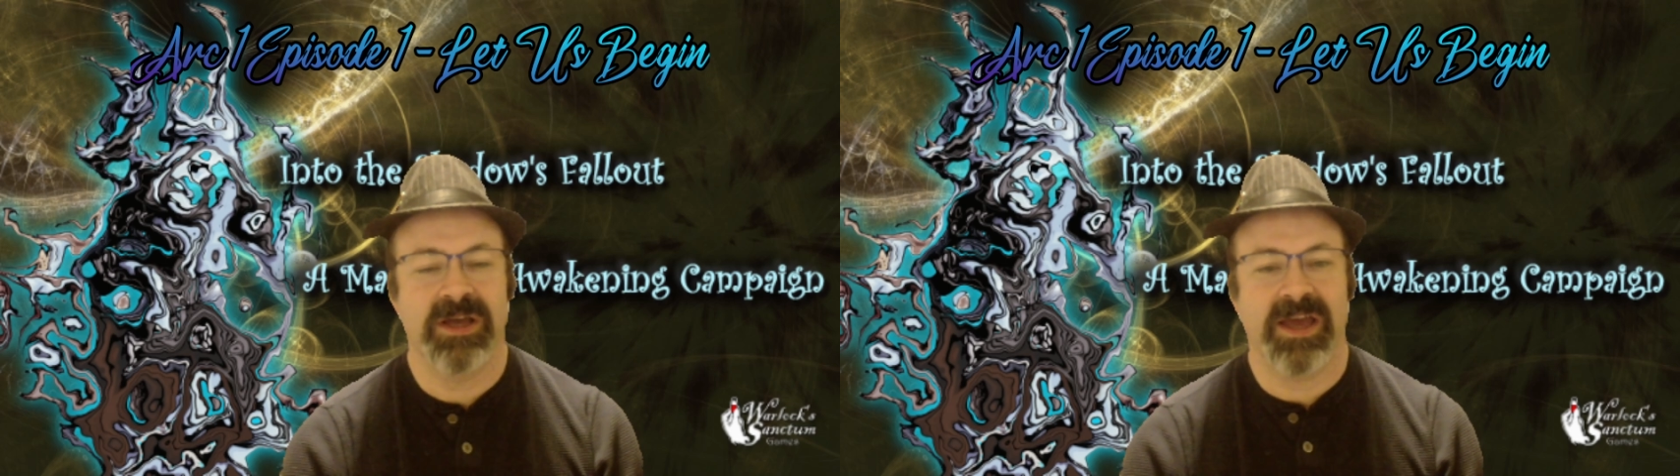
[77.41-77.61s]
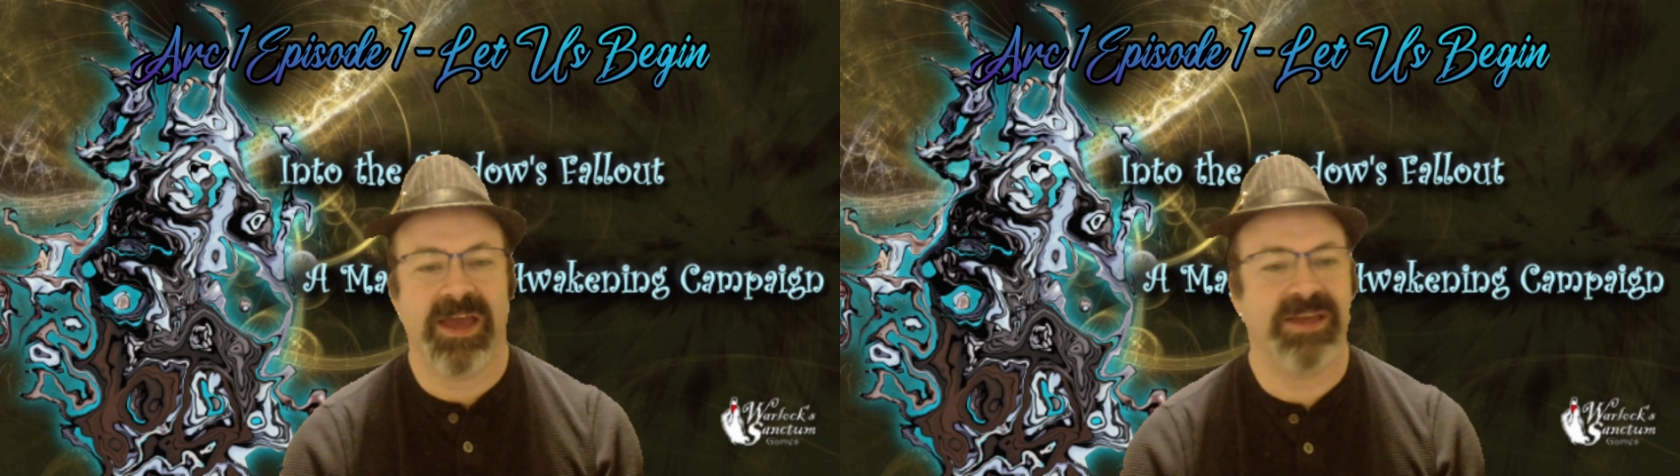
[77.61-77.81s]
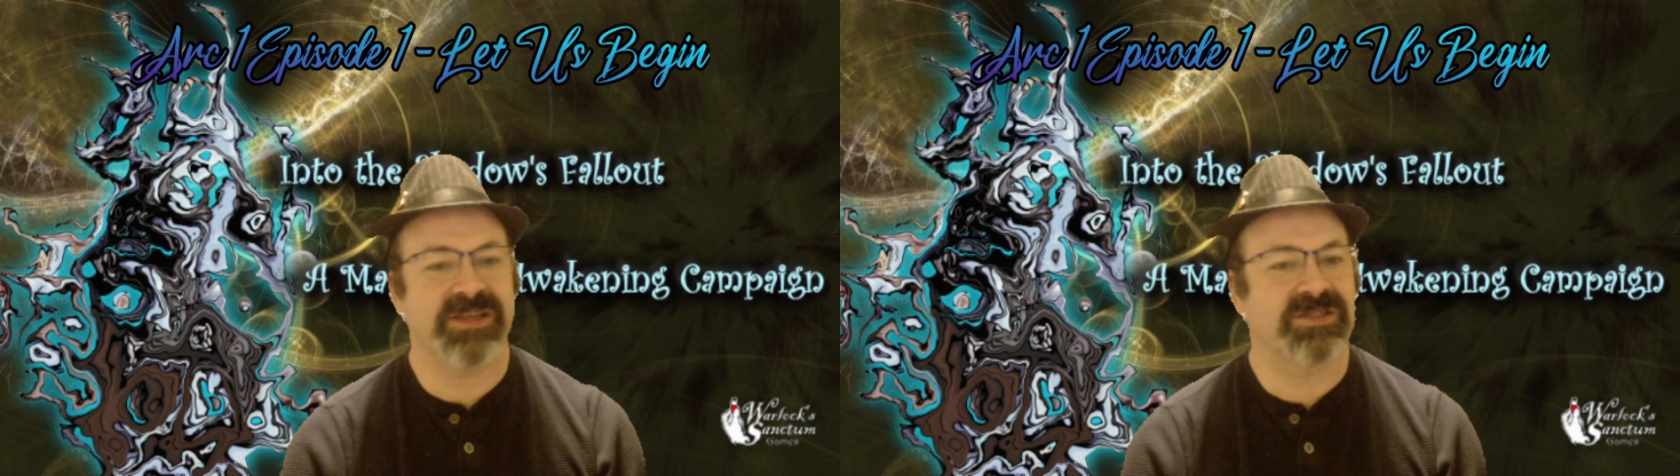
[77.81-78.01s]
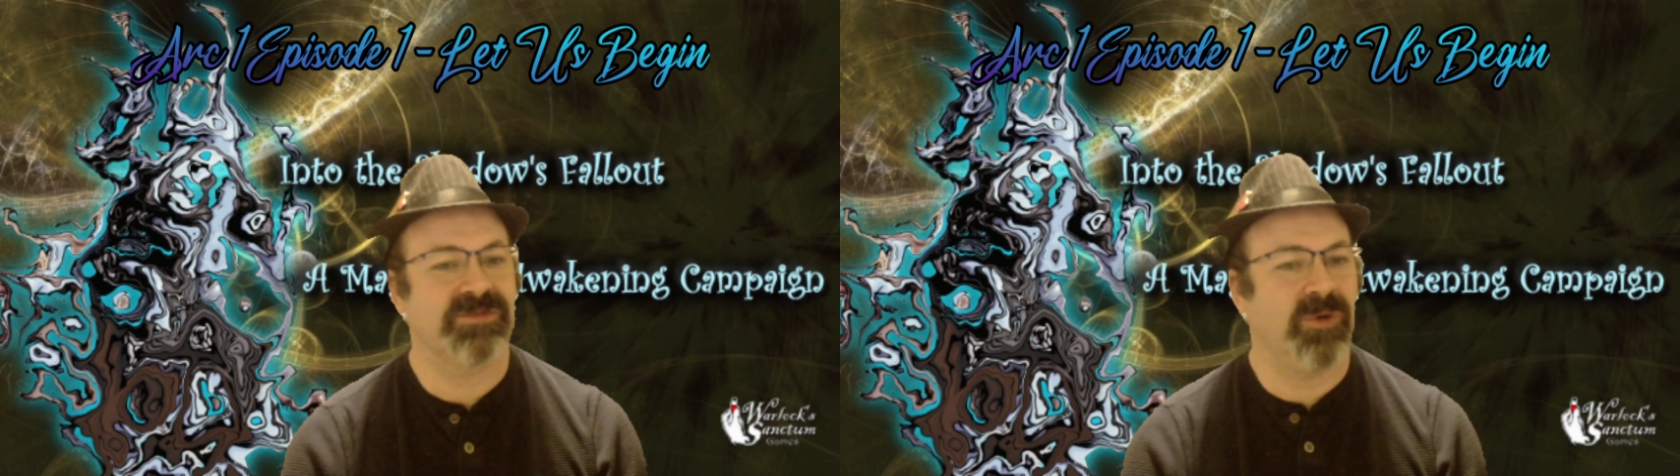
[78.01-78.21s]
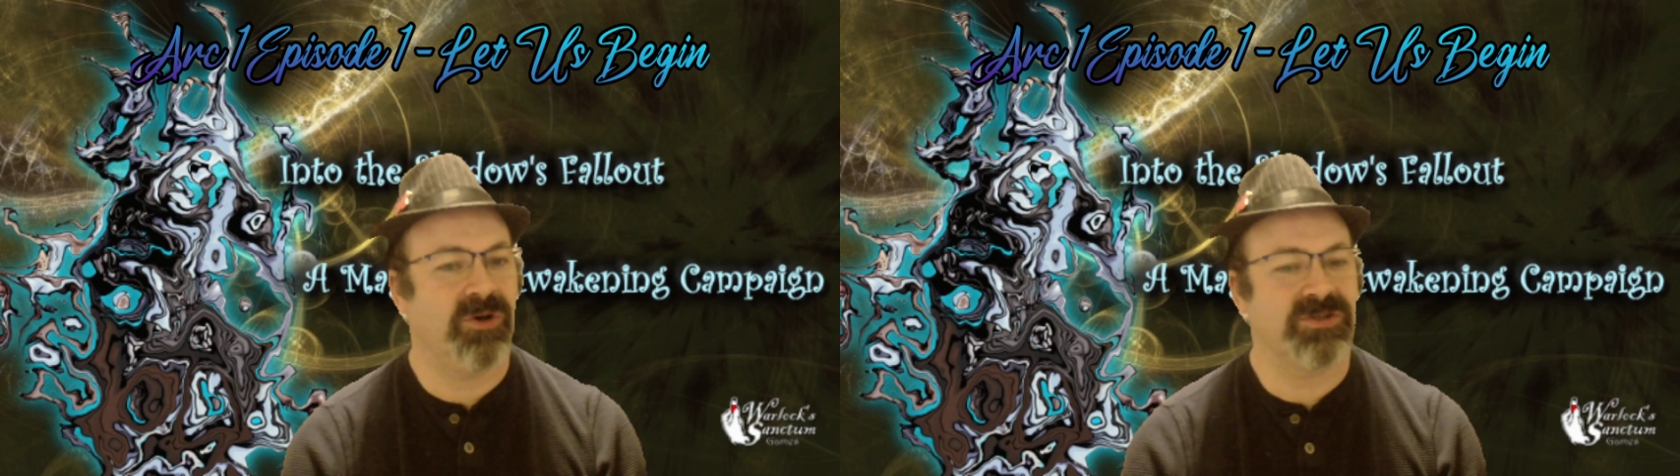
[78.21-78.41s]
a
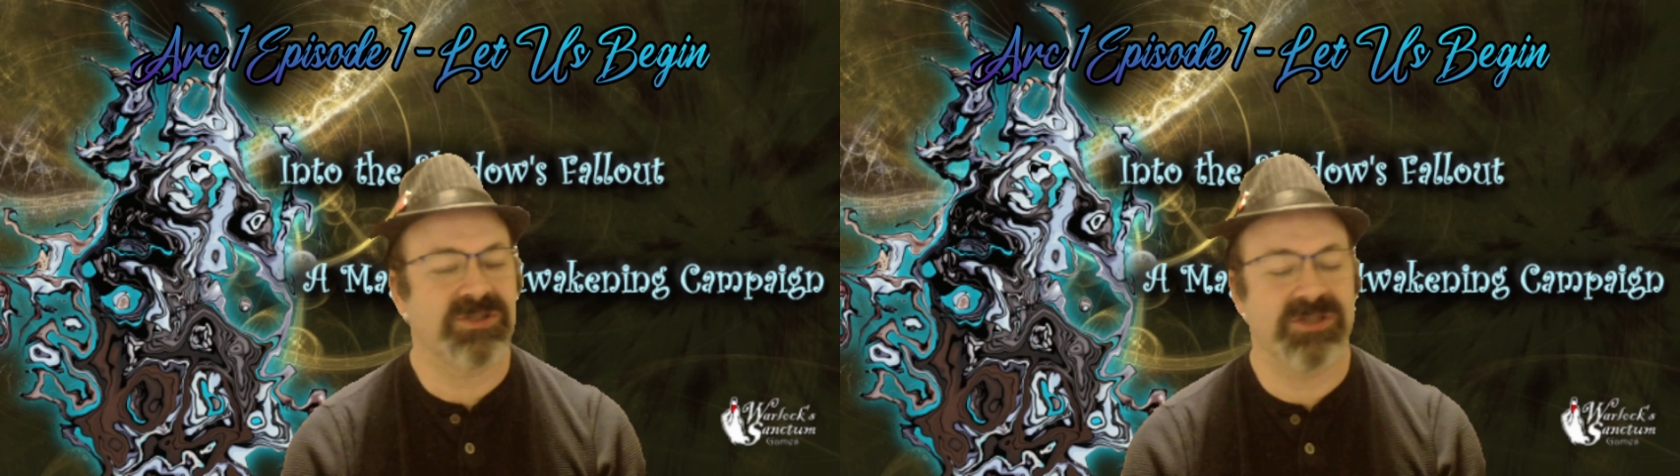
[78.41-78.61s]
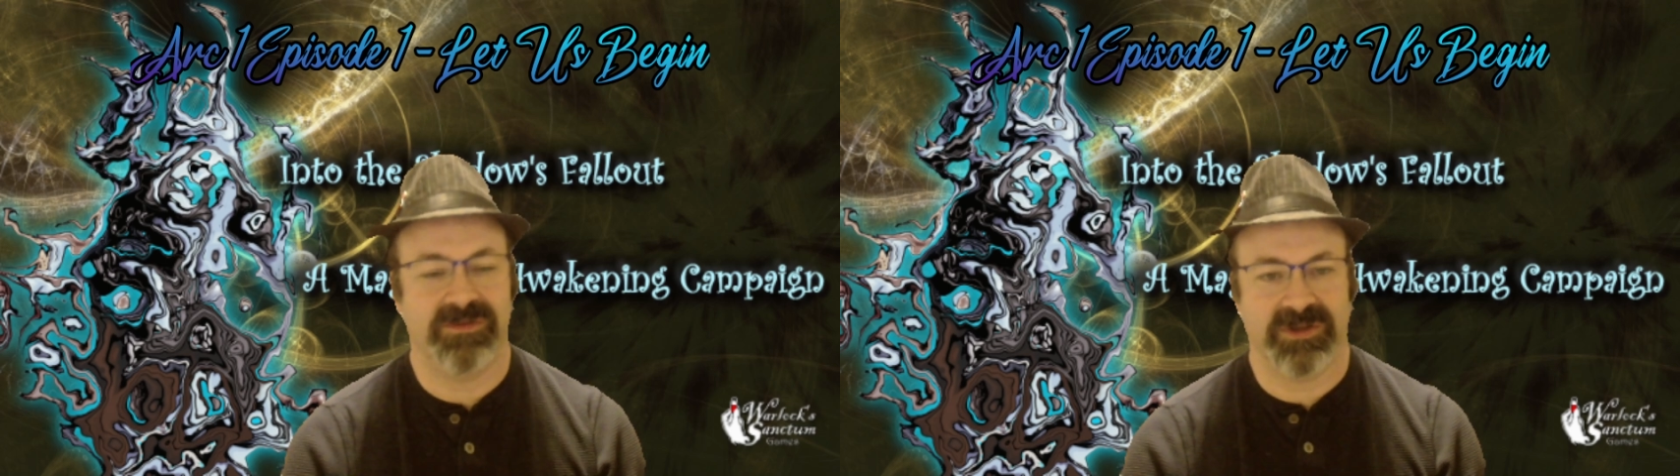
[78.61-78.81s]
small silver